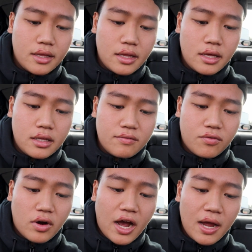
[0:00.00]
and then
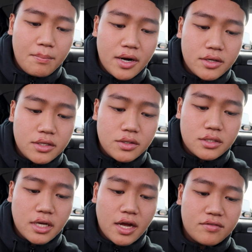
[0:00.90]
for eyebrow
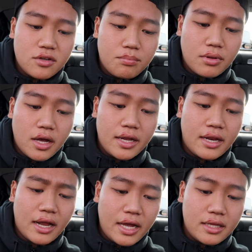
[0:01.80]
use, I have to apply
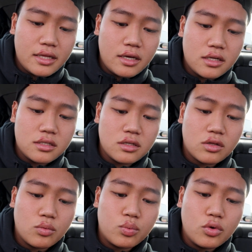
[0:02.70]
nightly onto
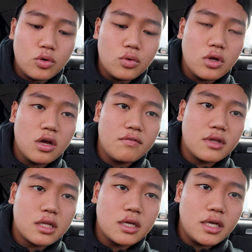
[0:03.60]
the root of
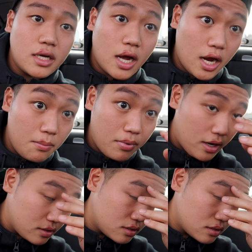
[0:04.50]
the clean eyebrow.